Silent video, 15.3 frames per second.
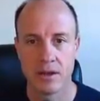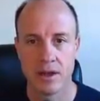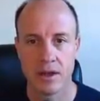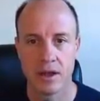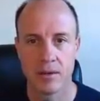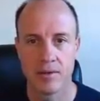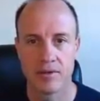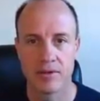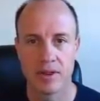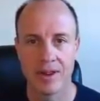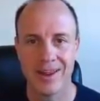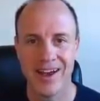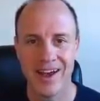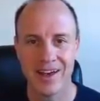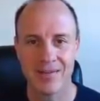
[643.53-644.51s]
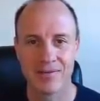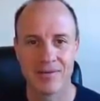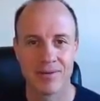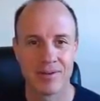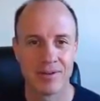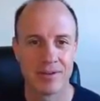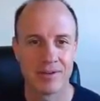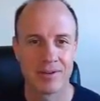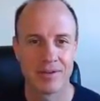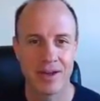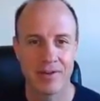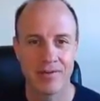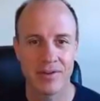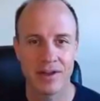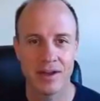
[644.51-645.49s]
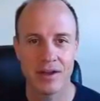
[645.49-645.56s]
there's a lot of
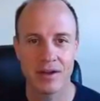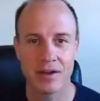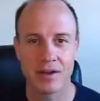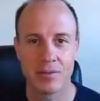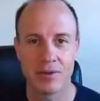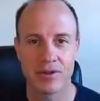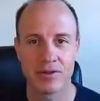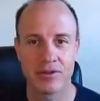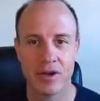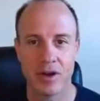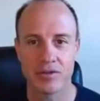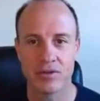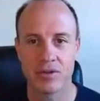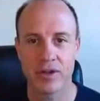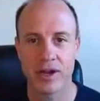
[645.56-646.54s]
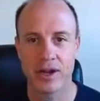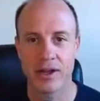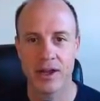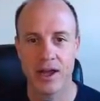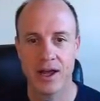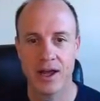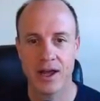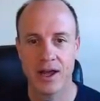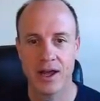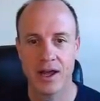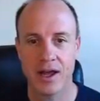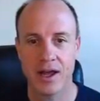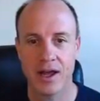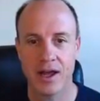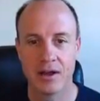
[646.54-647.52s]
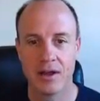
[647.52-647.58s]
stuff in here, but there's also a lot of comments in
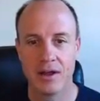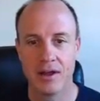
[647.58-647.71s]
here.